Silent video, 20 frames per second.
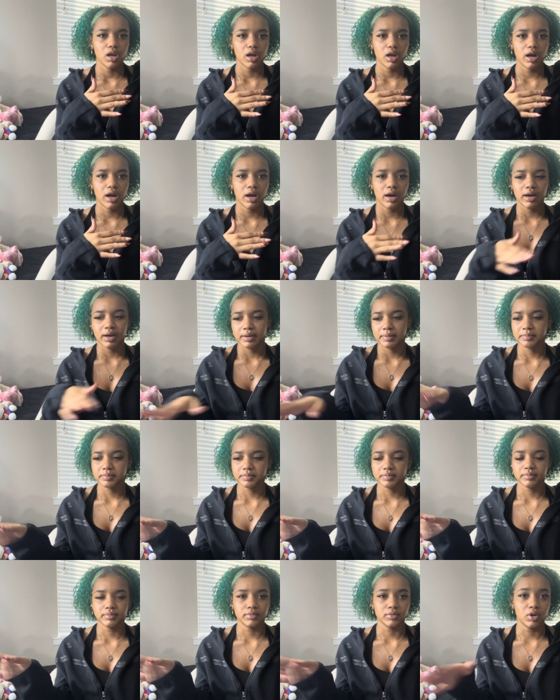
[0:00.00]

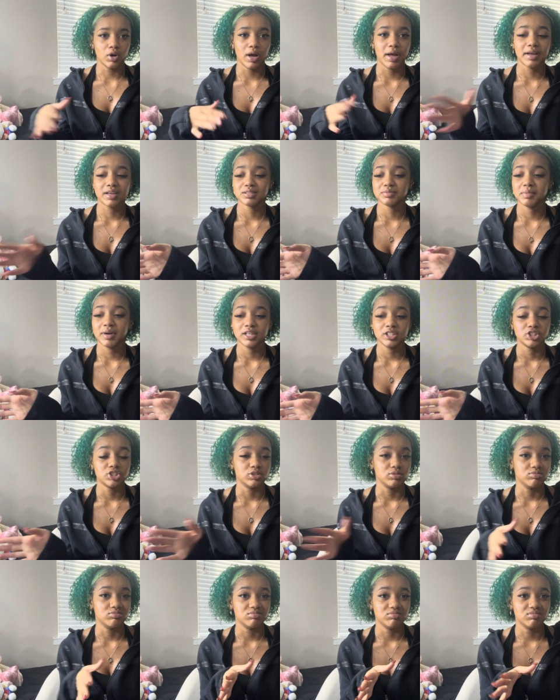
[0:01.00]
I'm going, because mind
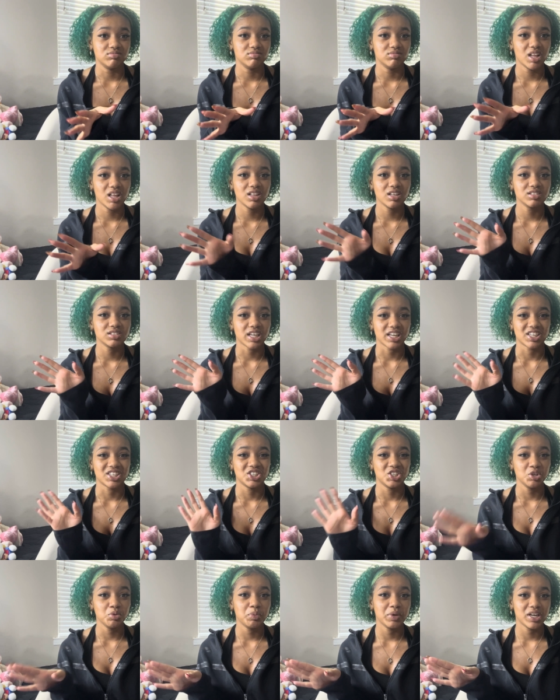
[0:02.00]
you, it looks like
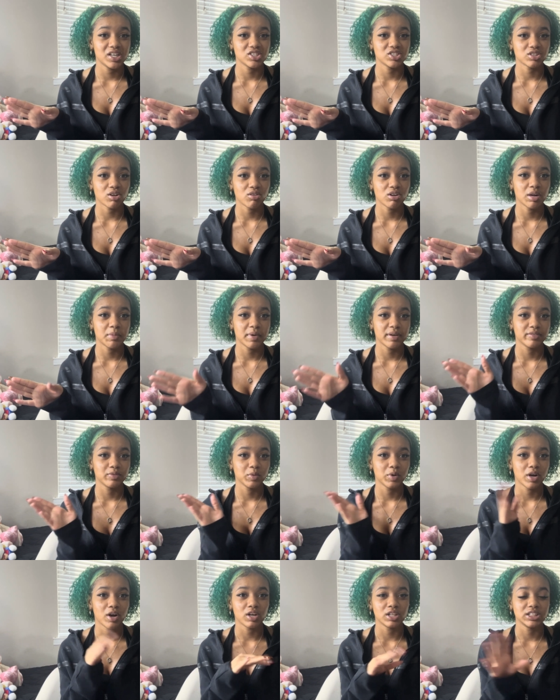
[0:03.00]
Cupid has thrown up
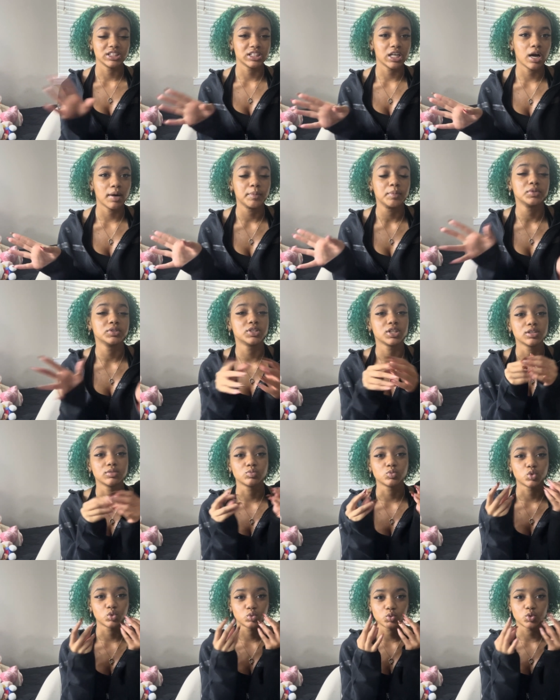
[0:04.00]
everywhere. All these couples are
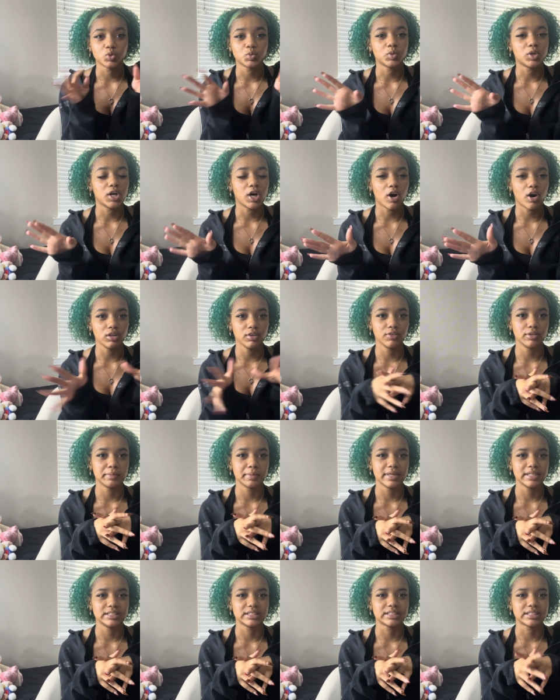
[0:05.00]
all over the
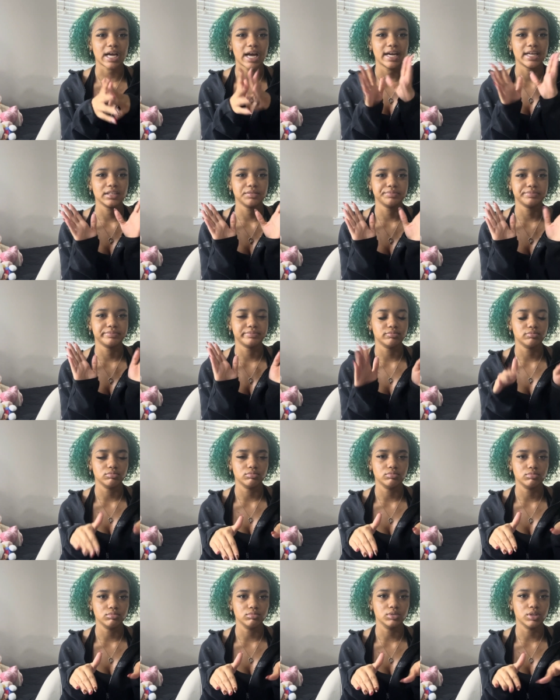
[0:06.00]
place. I
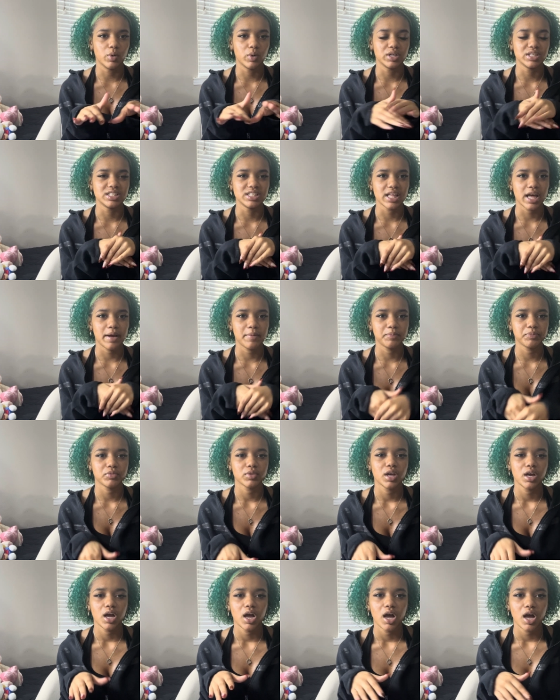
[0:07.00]
don't want to see that.
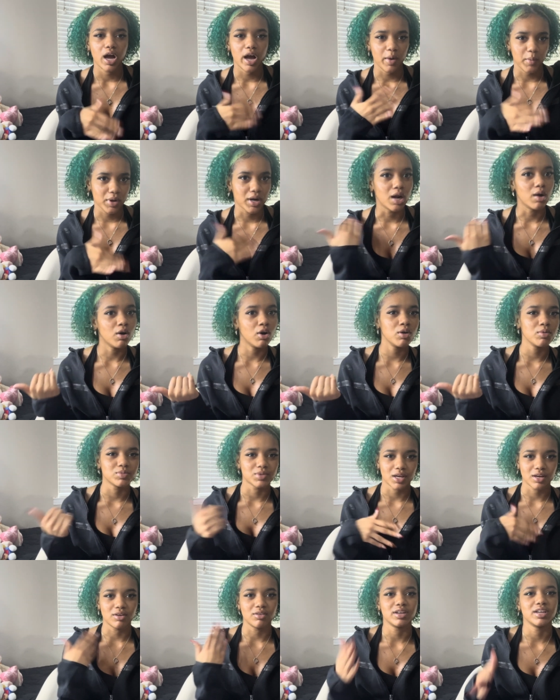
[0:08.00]
I want to go home
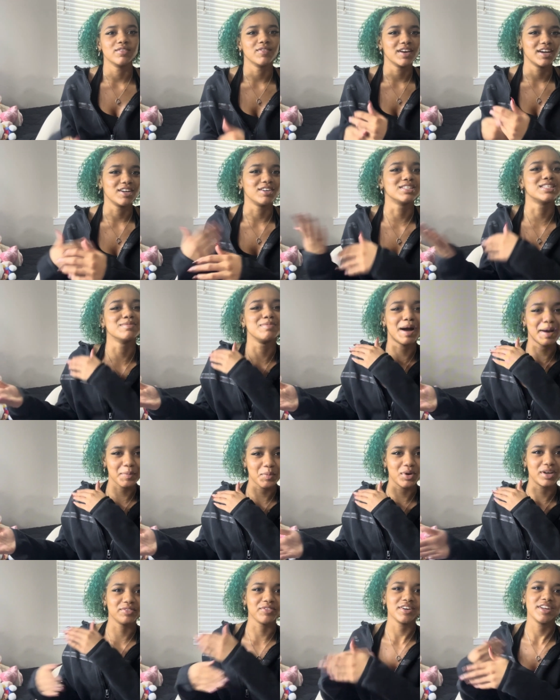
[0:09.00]
so I can go get ready to go see my
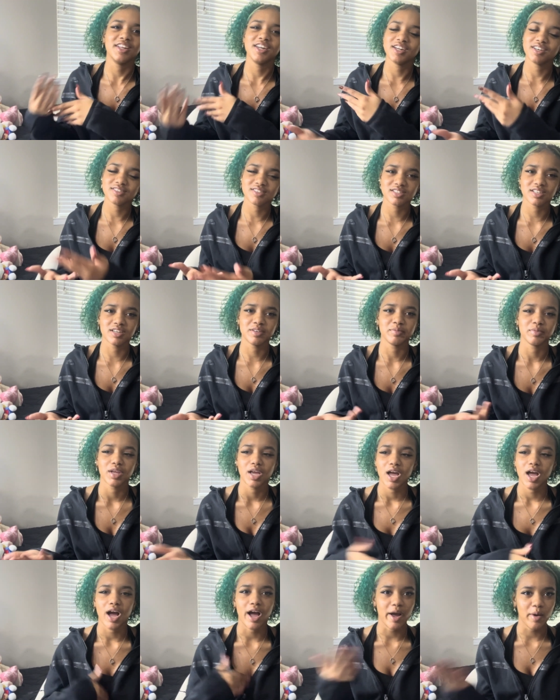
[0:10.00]
boyfriend, you know? So
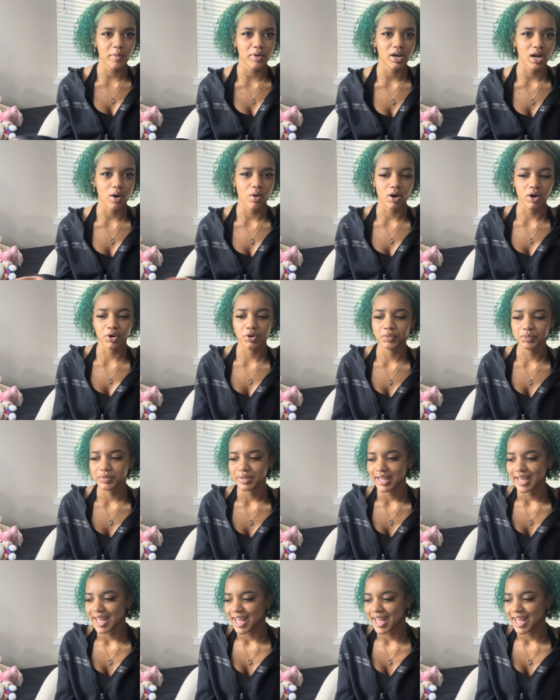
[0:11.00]
I want to go home.